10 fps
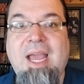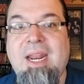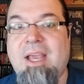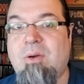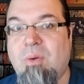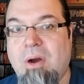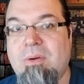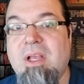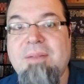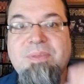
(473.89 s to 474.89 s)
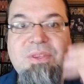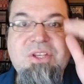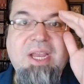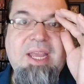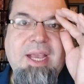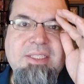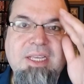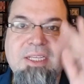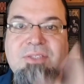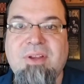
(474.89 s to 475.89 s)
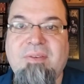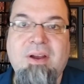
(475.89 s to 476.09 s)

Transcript: And I quote, China has a history of